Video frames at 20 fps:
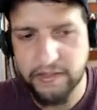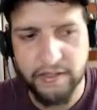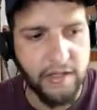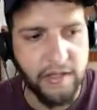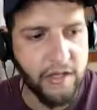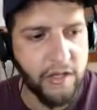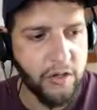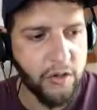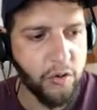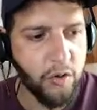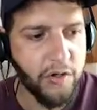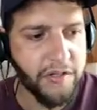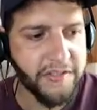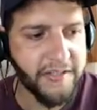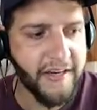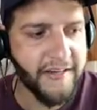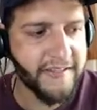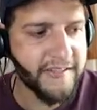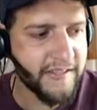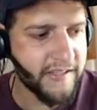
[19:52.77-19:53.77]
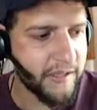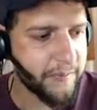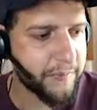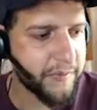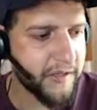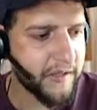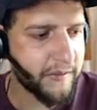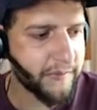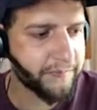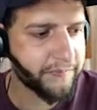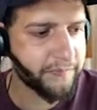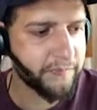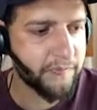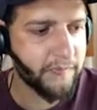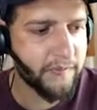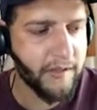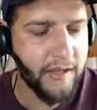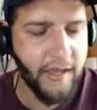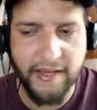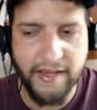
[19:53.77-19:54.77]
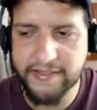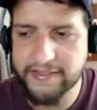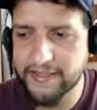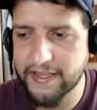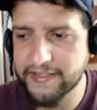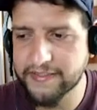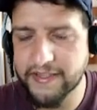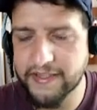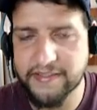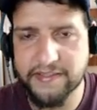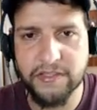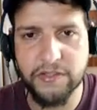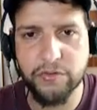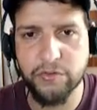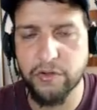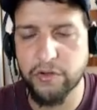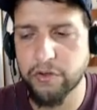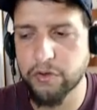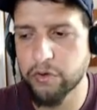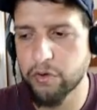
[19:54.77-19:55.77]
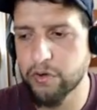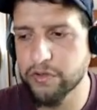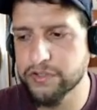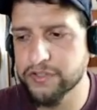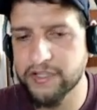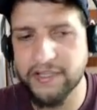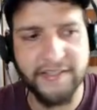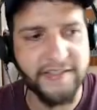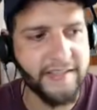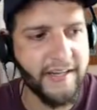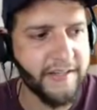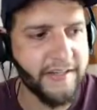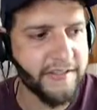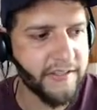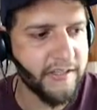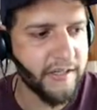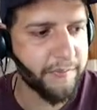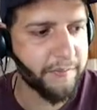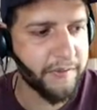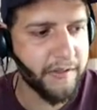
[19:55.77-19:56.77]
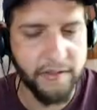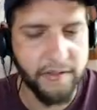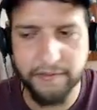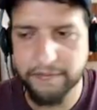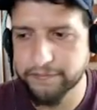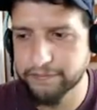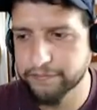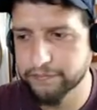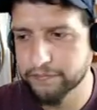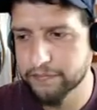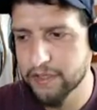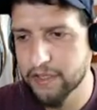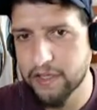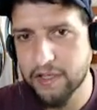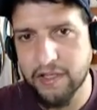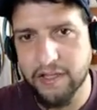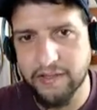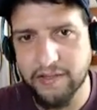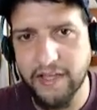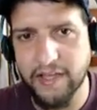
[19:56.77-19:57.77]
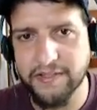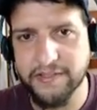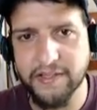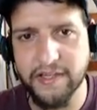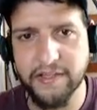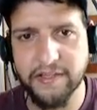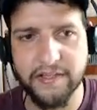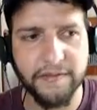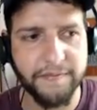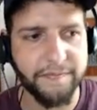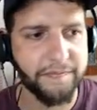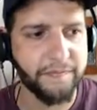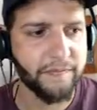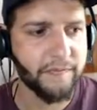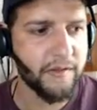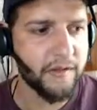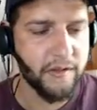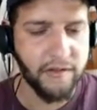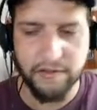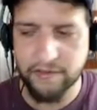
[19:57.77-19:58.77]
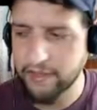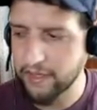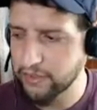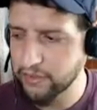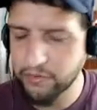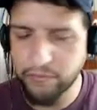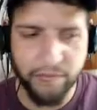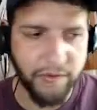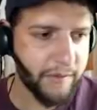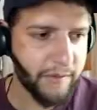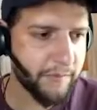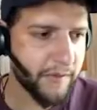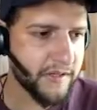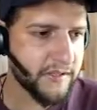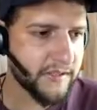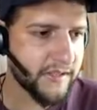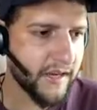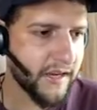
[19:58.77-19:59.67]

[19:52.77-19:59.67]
Cross-site scripting, XSS is your cross-site scripting. That's it. Thank you very much, guys.